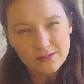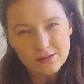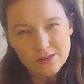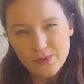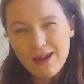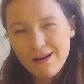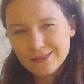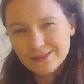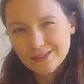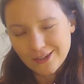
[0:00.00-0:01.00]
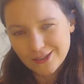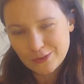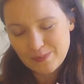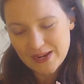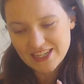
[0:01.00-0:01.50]
So we can't just
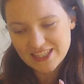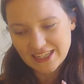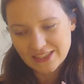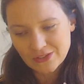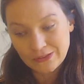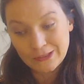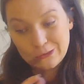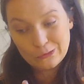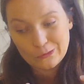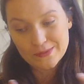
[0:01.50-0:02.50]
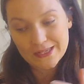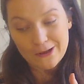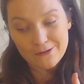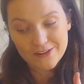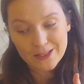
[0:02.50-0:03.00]
base things on our norms and
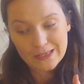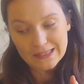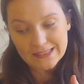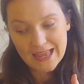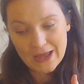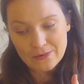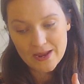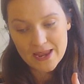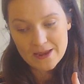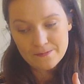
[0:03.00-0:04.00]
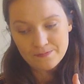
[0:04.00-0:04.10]
our values, can we?